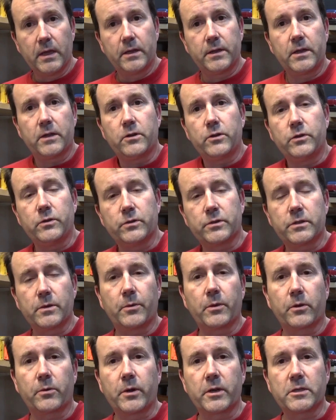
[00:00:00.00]
did do some
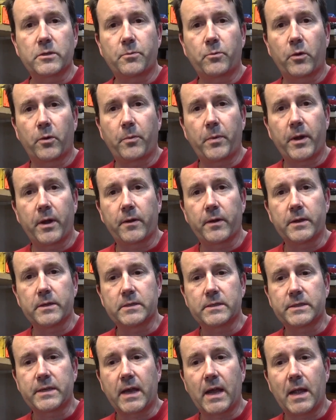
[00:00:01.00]
of the rust repair on
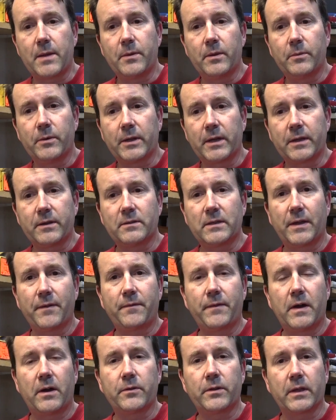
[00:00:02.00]
Simon. But I
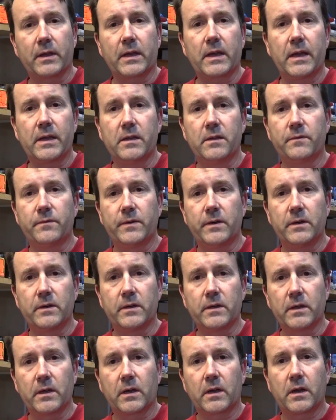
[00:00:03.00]
found it kind of
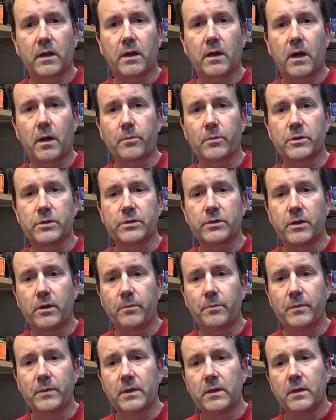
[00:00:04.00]

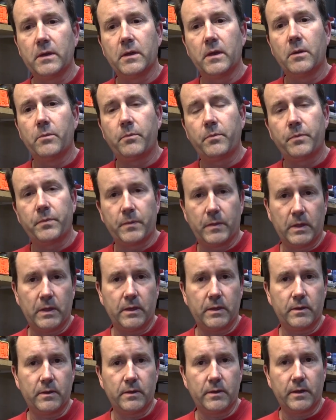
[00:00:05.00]
cumbersome,
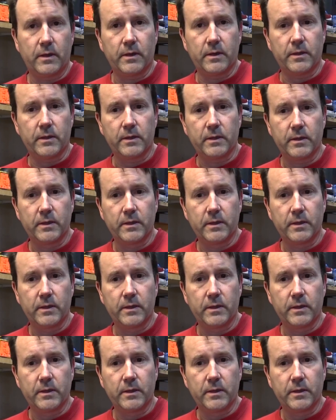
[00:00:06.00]
and I